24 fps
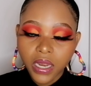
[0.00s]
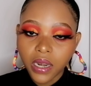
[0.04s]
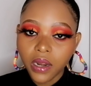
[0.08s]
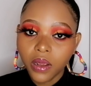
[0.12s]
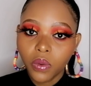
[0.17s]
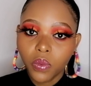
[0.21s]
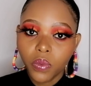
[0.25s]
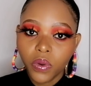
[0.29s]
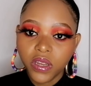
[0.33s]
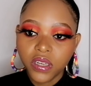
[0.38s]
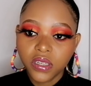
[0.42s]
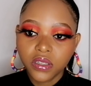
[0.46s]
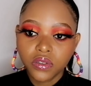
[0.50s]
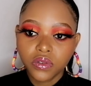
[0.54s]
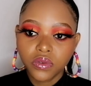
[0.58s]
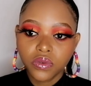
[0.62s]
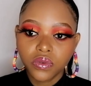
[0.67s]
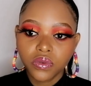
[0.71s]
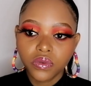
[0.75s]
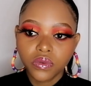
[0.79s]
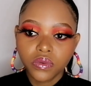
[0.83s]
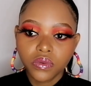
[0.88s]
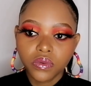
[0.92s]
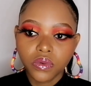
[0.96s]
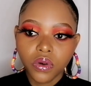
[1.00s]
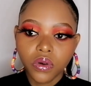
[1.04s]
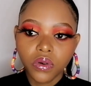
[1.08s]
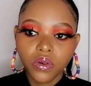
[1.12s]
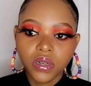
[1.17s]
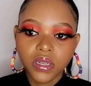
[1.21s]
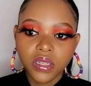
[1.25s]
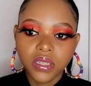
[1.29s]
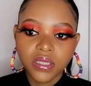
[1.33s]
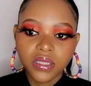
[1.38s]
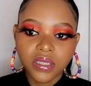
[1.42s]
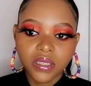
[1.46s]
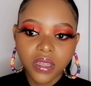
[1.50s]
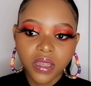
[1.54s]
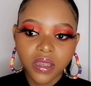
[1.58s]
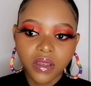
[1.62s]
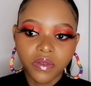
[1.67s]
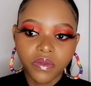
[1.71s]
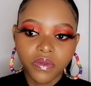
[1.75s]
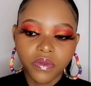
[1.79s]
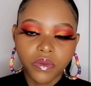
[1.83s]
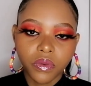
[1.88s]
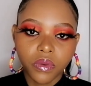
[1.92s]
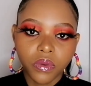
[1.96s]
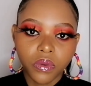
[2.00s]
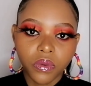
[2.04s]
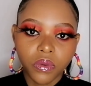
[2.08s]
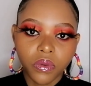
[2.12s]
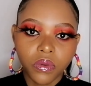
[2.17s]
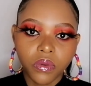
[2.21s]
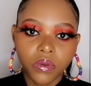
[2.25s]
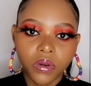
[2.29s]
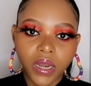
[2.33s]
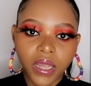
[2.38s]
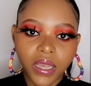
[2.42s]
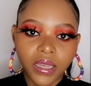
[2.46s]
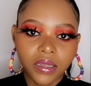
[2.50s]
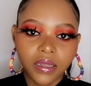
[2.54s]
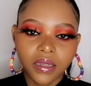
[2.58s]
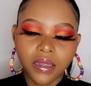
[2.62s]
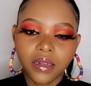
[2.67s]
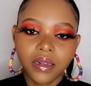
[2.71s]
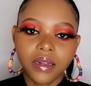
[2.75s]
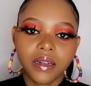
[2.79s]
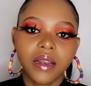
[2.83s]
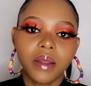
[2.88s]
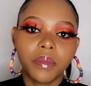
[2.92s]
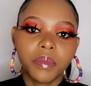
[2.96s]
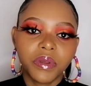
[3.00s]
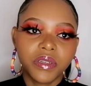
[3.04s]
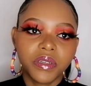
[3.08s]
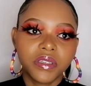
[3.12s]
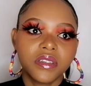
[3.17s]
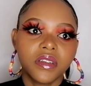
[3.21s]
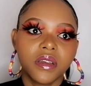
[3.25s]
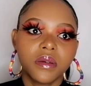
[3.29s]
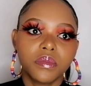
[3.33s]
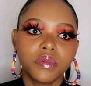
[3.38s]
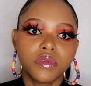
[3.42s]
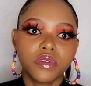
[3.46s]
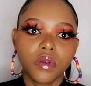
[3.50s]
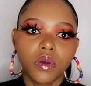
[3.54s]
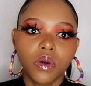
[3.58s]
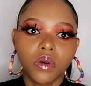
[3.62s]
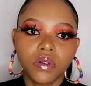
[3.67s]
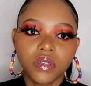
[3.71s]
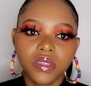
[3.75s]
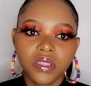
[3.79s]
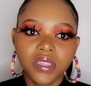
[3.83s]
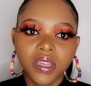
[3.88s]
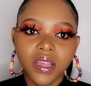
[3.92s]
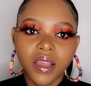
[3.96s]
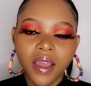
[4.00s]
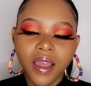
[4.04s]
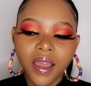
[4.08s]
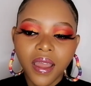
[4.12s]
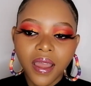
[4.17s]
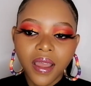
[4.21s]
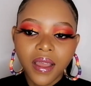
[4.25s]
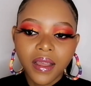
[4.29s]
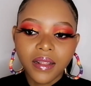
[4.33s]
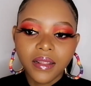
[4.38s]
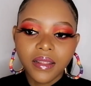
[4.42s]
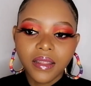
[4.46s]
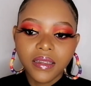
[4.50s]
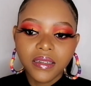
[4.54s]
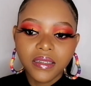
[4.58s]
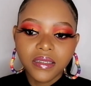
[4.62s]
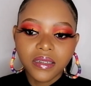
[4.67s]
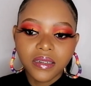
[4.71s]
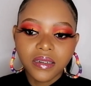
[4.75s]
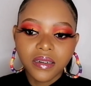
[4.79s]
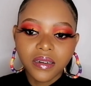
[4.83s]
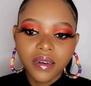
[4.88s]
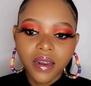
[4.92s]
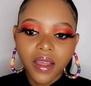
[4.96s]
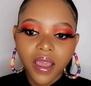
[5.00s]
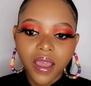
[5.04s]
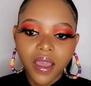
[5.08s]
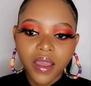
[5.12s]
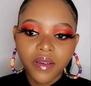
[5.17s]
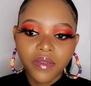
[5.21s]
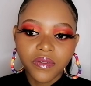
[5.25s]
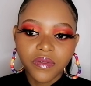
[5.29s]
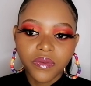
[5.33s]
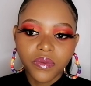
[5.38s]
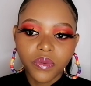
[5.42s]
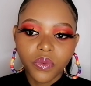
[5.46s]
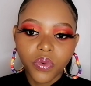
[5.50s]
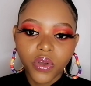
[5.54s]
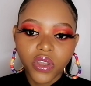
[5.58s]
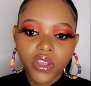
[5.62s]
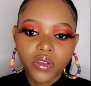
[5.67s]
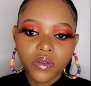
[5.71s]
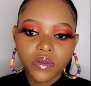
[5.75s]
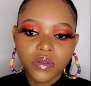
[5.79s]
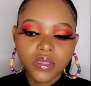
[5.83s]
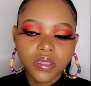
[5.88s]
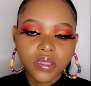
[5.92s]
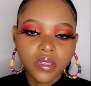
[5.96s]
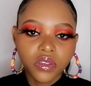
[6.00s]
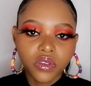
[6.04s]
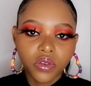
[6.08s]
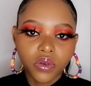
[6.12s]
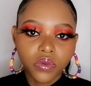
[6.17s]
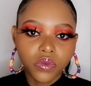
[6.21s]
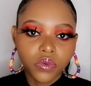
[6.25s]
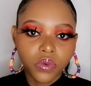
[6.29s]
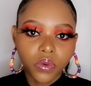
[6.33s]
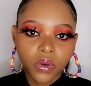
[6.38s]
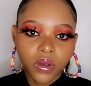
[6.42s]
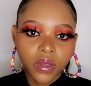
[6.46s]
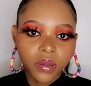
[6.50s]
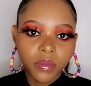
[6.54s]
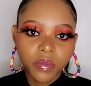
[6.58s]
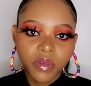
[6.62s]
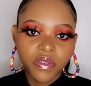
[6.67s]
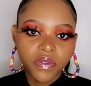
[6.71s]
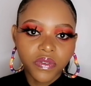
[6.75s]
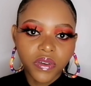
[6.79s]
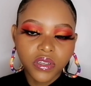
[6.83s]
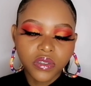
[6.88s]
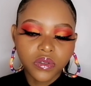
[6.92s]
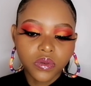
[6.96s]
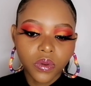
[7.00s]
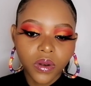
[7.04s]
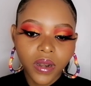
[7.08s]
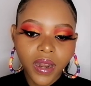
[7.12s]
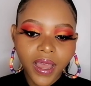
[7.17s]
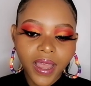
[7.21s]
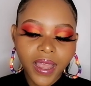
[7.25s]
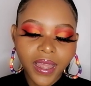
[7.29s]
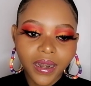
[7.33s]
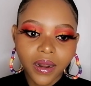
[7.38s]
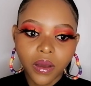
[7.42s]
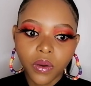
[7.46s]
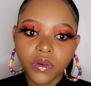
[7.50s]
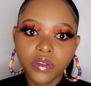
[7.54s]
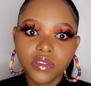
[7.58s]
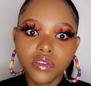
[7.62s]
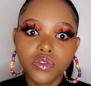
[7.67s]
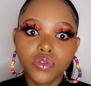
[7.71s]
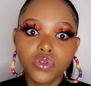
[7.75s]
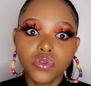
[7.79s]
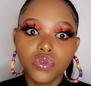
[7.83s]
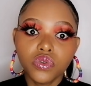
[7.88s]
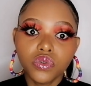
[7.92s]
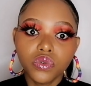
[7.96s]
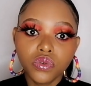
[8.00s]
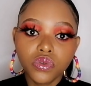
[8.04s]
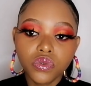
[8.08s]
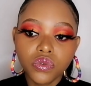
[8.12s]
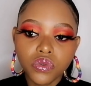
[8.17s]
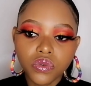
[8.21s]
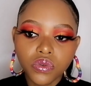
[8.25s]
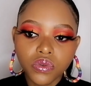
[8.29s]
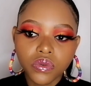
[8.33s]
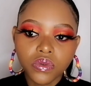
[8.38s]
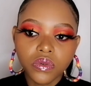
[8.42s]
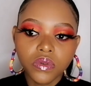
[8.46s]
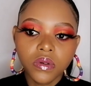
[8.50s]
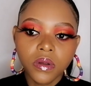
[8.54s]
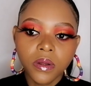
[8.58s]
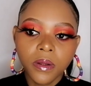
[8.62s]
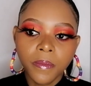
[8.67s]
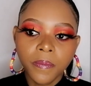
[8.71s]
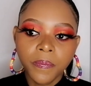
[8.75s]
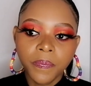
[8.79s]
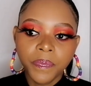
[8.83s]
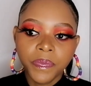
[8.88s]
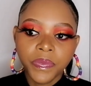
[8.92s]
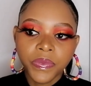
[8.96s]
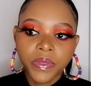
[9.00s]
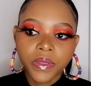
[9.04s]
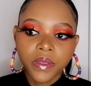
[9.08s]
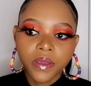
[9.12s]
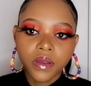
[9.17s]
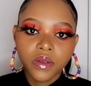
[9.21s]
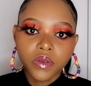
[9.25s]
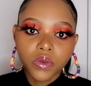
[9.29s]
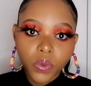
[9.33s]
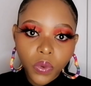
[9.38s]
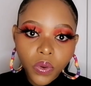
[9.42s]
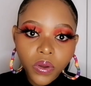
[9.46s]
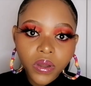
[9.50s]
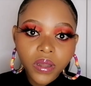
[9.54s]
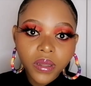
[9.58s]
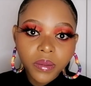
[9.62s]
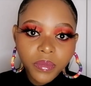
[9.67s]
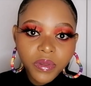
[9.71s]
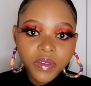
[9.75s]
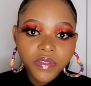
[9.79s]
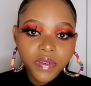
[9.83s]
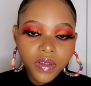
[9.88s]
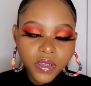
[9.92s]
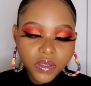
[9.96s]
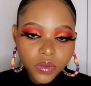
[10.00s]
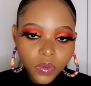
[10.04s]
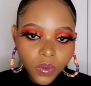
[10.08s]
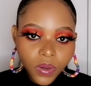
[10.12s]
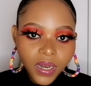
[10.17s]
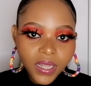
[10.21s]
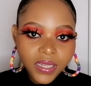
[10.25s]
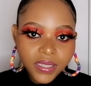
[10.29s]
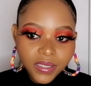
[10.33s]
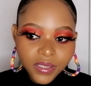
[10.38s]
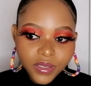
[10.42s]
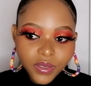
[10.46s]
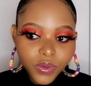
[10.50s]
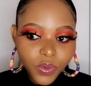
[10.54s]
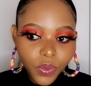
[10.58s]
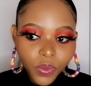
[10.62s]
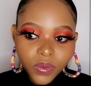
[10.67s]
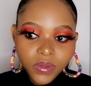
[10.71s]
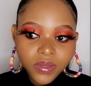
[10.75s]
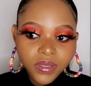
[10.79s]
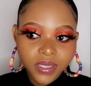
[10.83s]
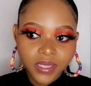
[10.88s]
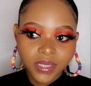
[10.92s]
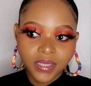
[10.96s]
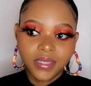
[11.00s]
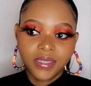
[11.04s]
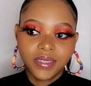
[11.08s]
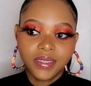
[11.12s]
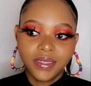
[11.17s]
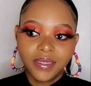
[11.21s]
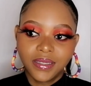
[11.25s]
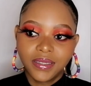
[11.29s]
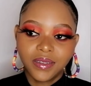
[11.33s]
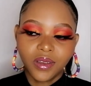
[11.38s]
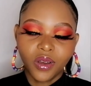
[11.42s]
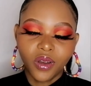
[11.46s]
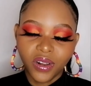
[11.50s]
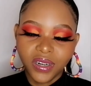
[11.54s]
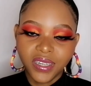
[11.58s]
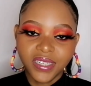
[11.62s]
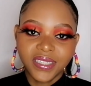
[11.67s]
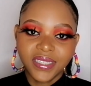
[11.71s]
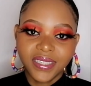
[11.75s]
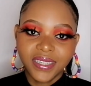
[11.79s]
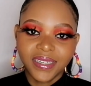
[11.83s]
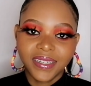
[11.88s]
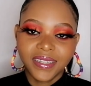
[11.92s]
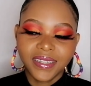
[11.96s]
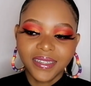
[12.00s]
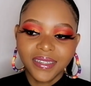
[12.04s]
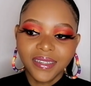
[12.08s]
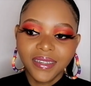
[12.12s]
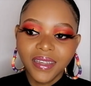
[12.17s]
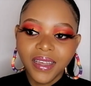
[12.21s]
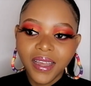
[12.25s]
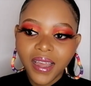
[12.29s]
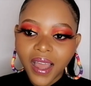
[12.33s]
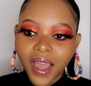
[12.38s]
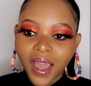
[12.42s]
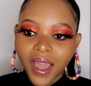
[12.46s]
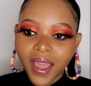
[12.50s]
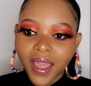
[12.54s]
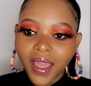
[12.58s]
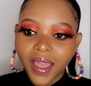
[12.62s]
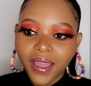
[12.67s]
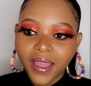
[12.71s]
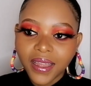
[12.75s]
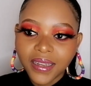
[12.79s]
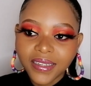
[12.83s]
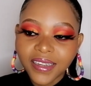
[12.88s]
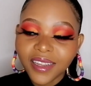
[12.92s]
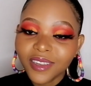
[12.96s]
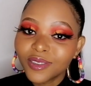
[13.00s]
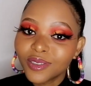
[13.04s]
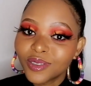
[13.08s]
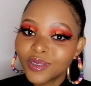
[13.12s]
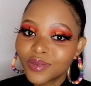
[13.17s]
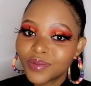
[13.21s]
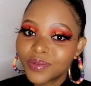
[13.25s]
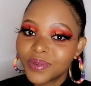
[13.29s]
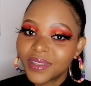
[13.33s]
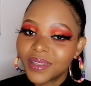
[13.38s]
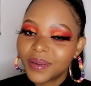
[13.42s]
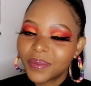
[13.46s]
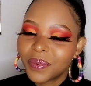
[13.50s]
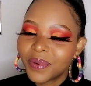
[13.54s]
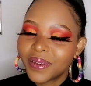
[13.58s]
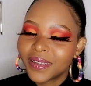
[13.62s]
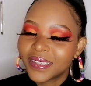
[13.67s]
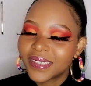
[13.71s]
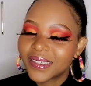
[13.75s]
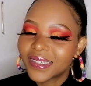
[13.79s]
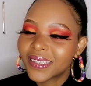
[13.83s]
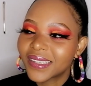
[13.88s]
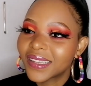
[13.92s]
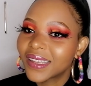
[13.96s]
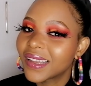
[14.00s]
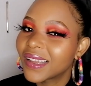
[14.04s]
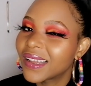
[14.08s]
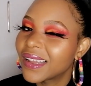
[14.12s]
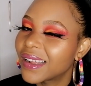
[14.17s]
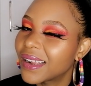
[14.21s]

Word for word: that I went to only sang for like clap and tap songs. They didn't have where you sing your do re mi fa sola, and I was used to do re mi fa sola tidos, honestly, and I used to be the best.